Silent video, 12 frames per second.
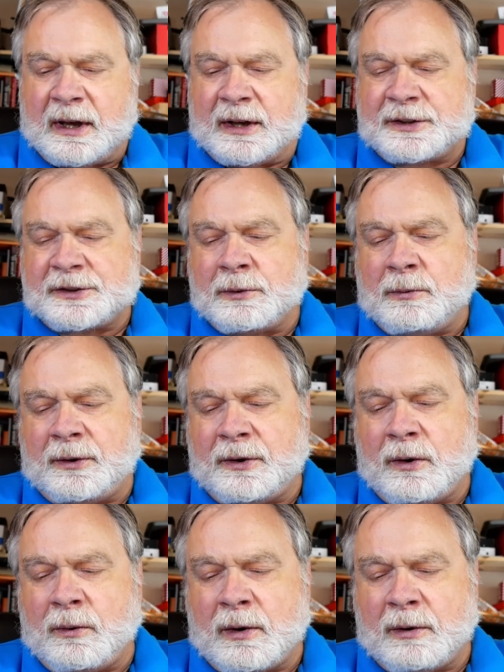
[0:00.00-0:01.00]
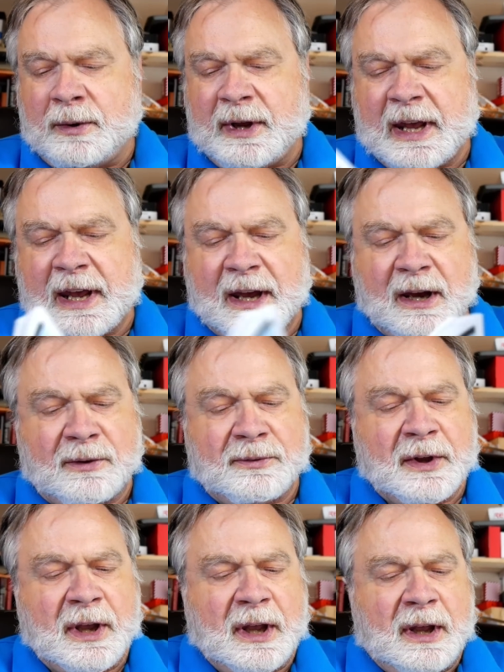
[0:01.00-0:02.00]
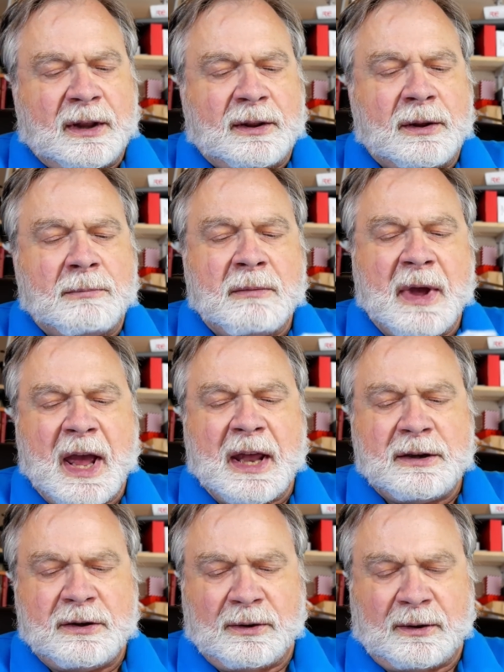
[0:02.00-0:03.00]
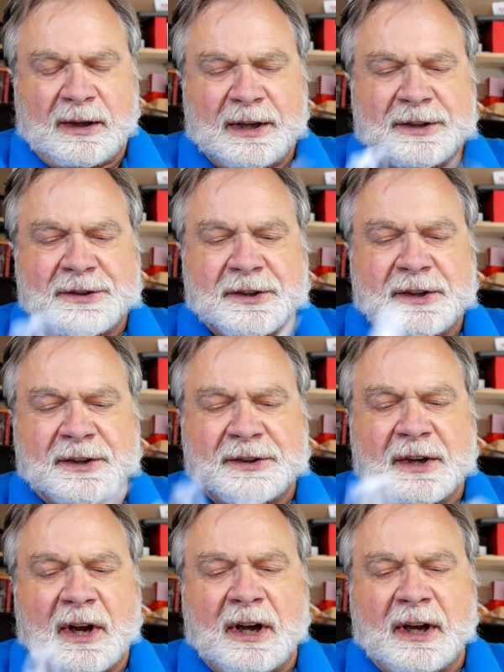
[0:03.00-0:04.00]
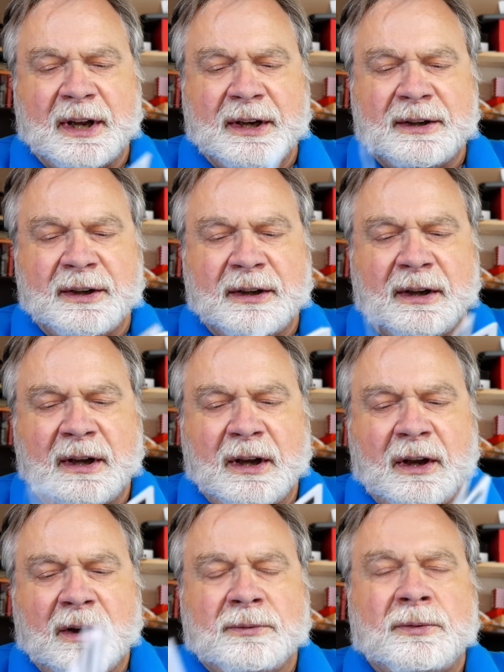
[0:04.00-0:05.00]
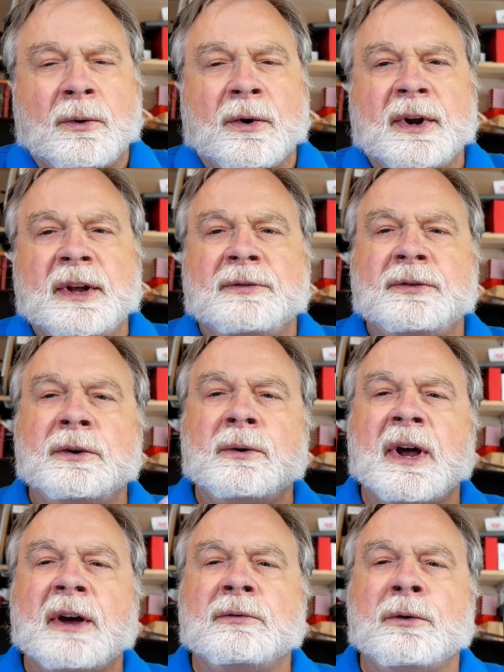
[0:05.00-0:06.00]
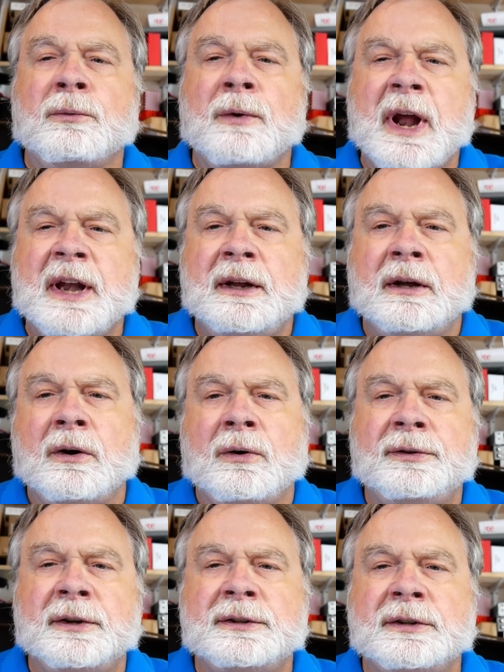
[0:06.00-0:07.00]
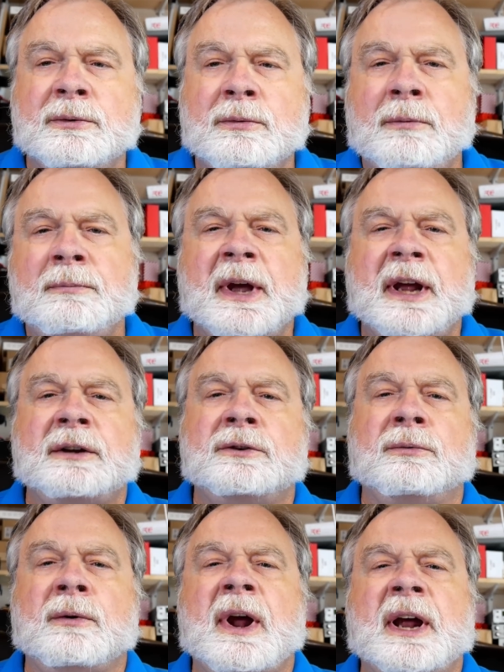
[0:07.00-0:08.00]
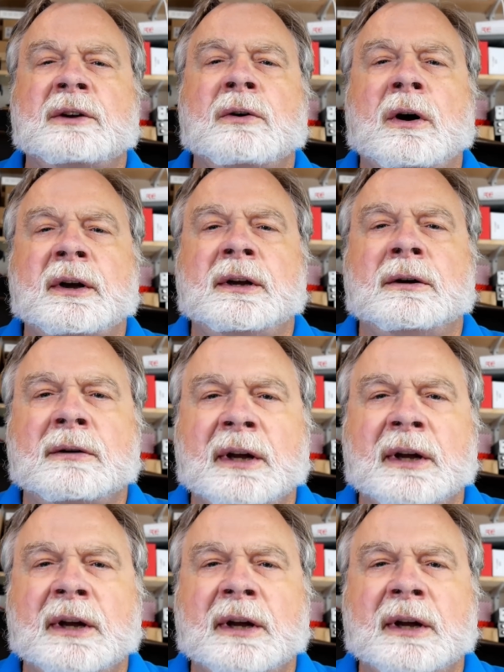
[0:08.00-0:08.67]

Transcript: so we'll know what we have. The manual is designed for if you have a radio that you will make direct audio